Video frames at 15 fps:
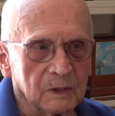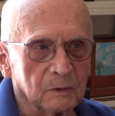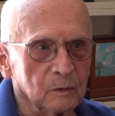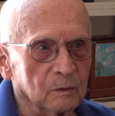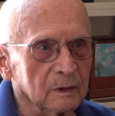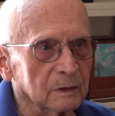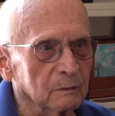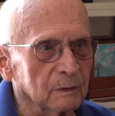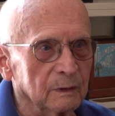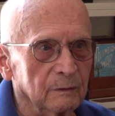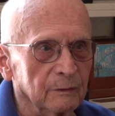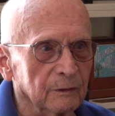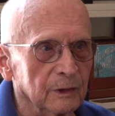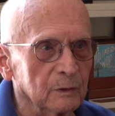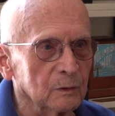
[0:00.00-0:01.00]
Absolutely
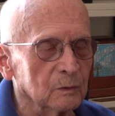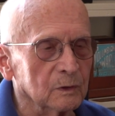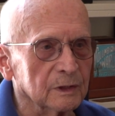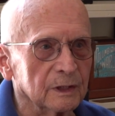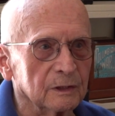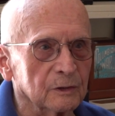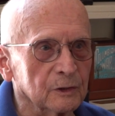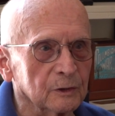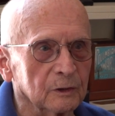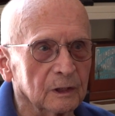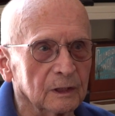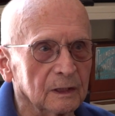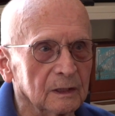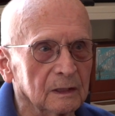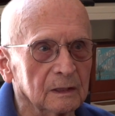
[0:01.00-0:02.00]
refused to
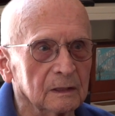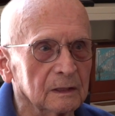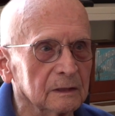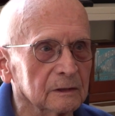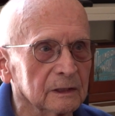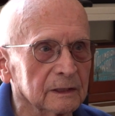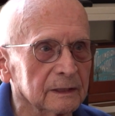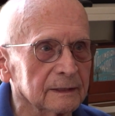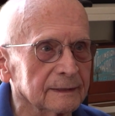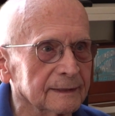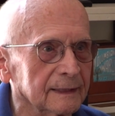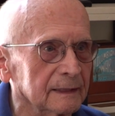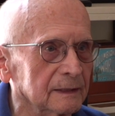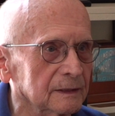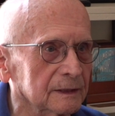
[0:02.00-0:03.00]
join any of the
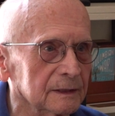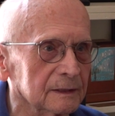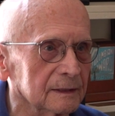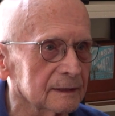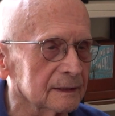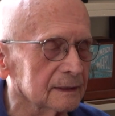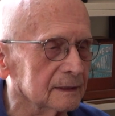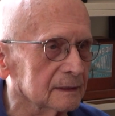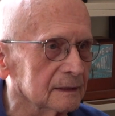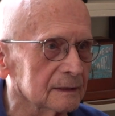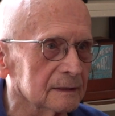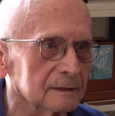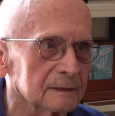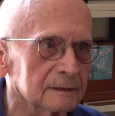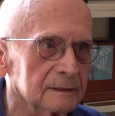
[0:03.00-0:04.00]
organizations
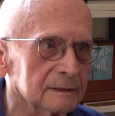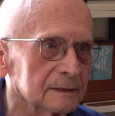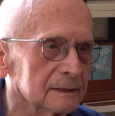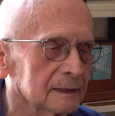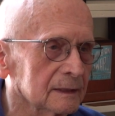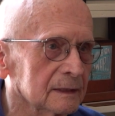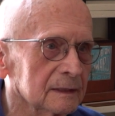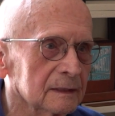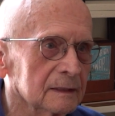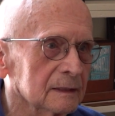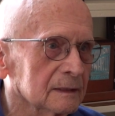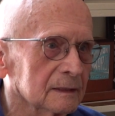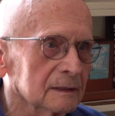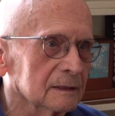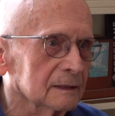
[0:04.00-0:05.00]
and
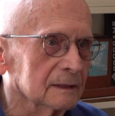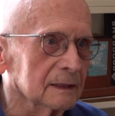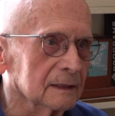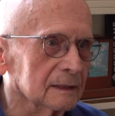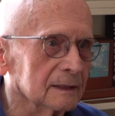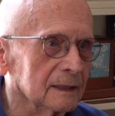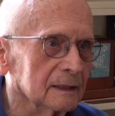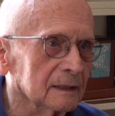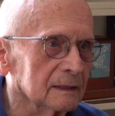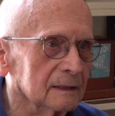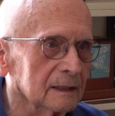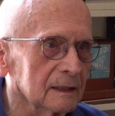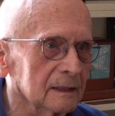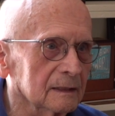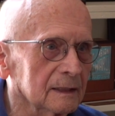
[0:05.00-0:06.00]
things
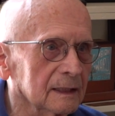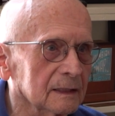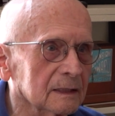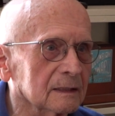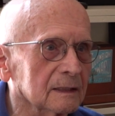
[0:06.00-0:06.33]
like that.